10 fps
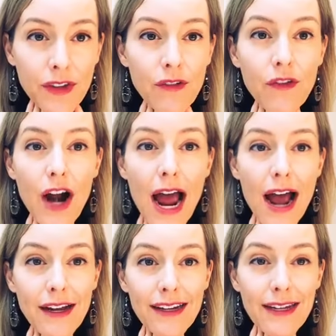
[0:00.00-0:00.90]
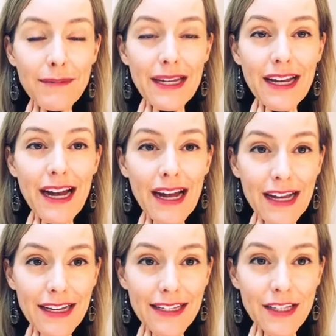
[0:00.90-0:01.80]
for acne
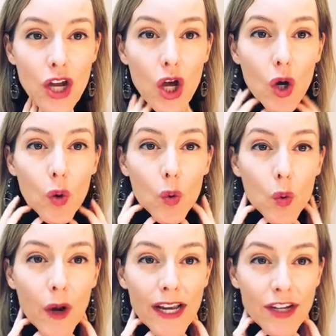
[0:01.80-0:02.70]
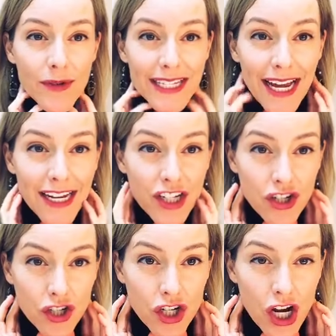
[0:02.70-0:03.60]
because when you tighten
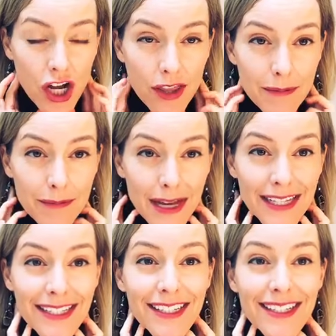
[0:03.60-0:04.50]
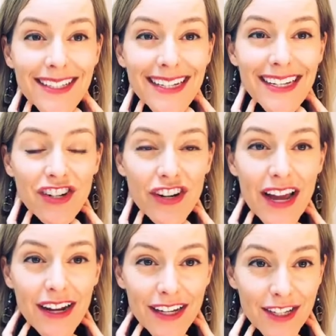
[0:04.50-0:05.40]
your jaw, the muscles in your
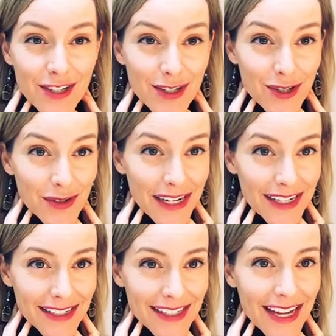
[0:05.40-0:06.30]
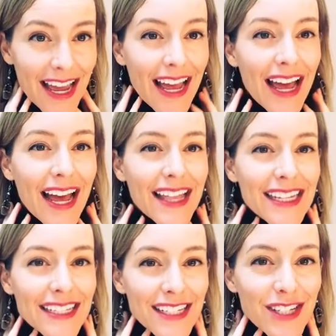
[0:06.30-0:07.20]
neck constrict, and
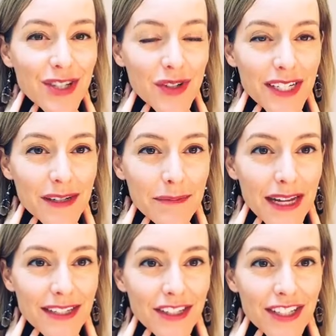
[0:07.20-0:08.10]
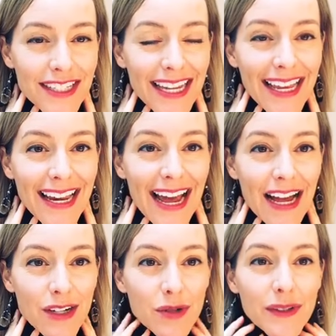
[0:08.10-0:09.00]
these constricted muscles can
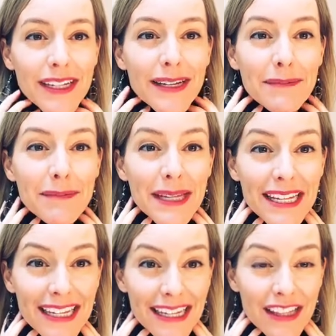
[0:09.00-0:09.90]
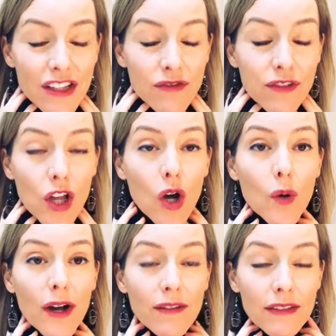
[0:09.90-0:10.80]
actually impede the
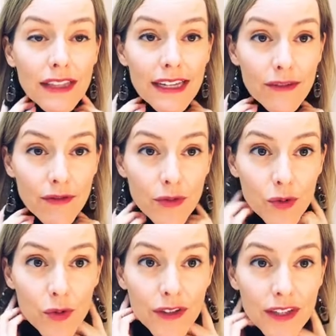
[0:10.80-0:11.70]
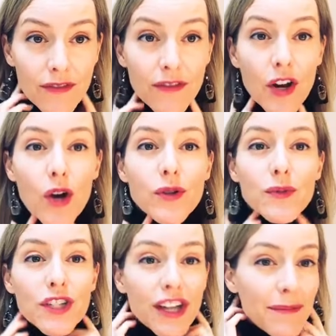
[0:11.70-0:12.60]
flow of lymph through the lymph nodes,
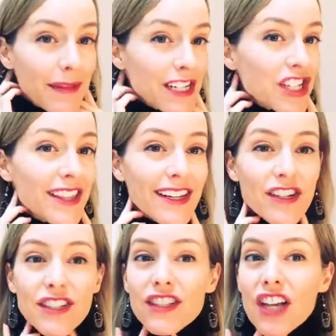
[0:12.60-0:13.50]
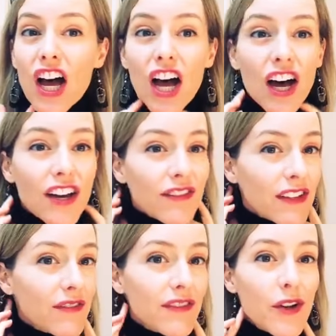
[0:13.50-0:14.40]
which I mentioned there's a lot of
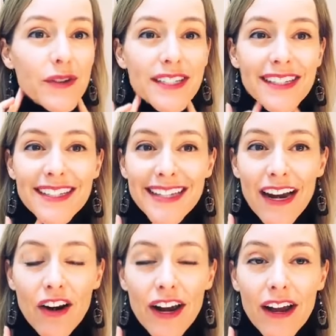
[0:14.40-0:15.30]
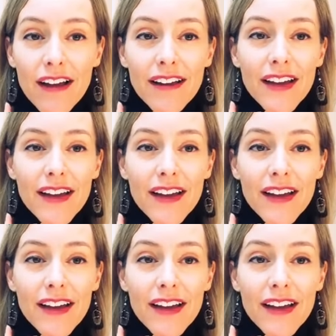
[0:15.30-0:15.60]
lymph nodes in this area.